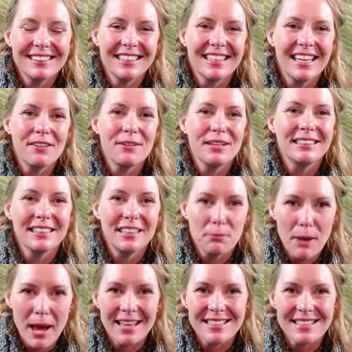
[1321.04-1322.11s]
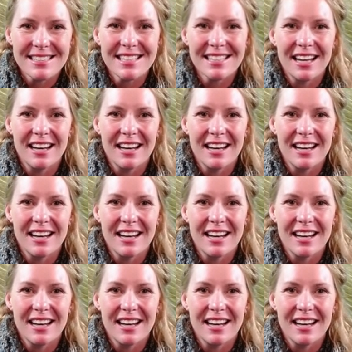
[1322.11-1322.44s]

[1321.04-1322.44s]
It's the gateway to the West.